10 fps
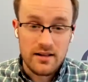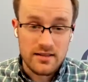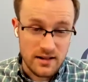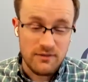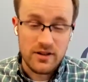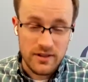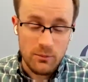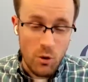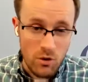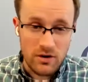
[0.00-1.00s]
significantly
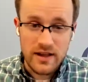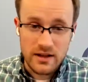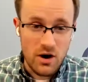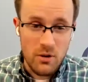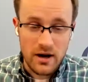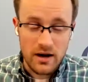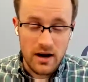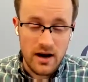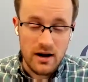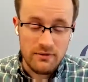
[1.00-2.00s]
more than
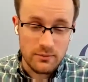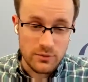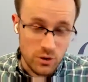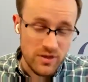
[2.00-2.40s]
going from